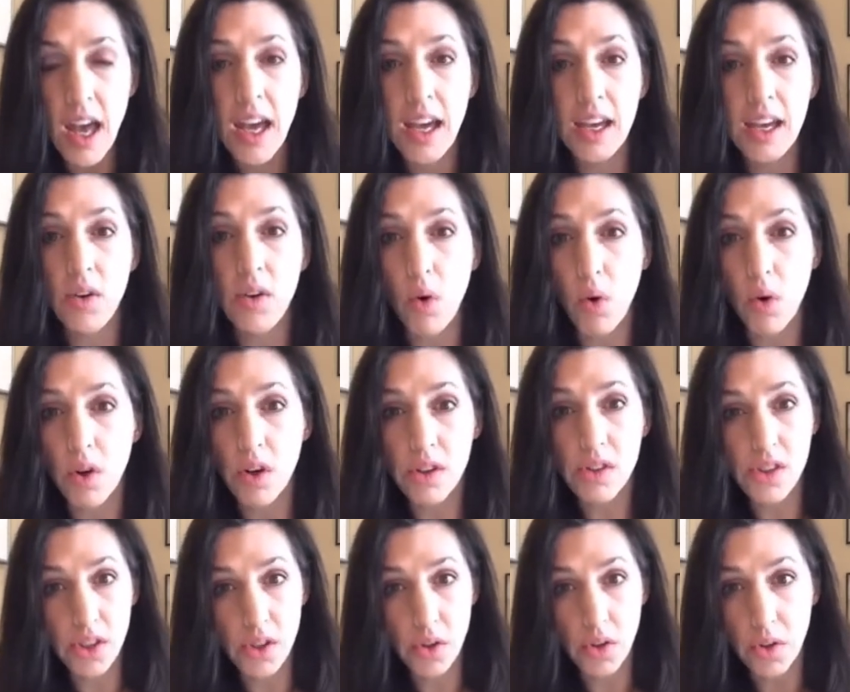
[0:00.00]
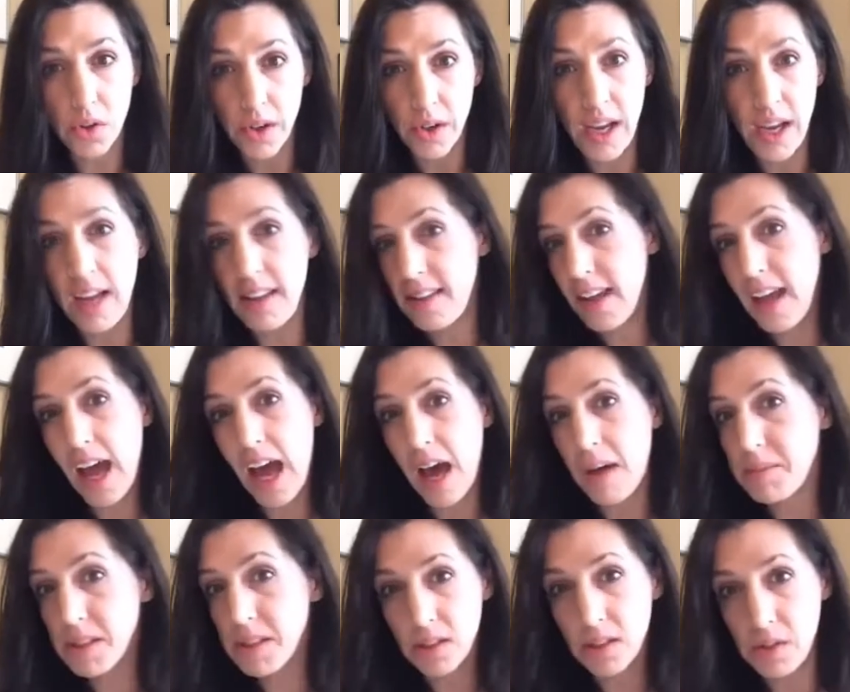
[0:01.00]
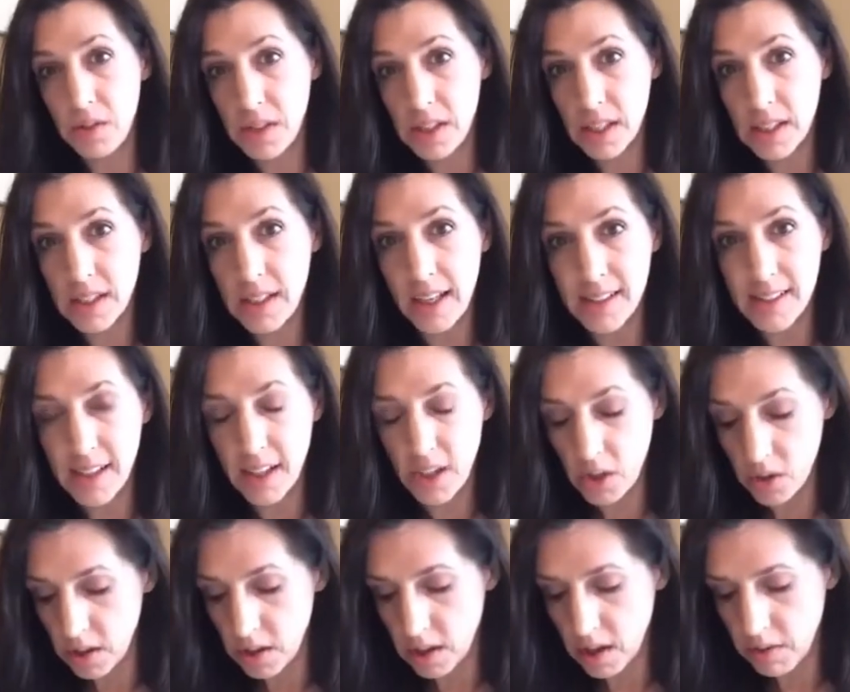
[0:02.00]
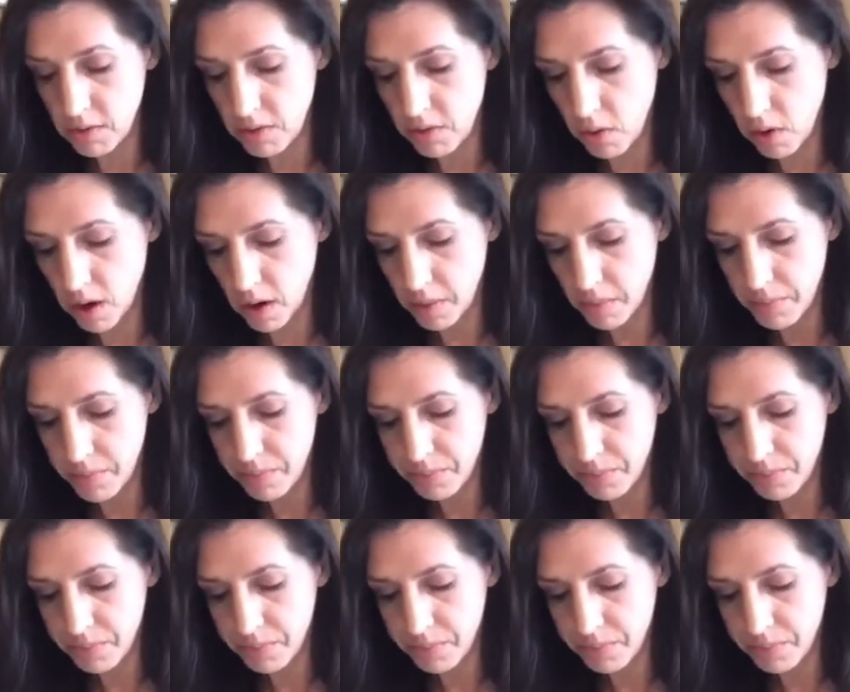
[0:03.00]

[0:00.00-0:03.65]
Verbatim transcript: in order to create the absolute success that you're looking for?